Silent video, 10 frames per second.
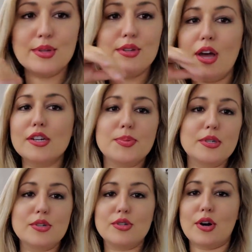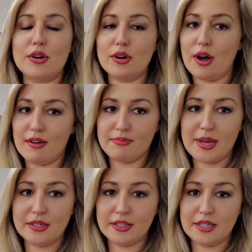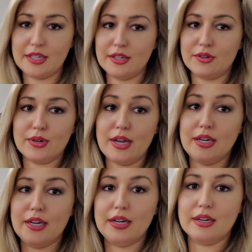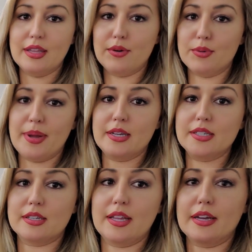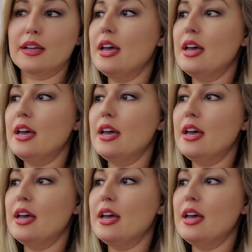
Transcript: so the Dodge Brothers started off mainly creating, they were basic, like,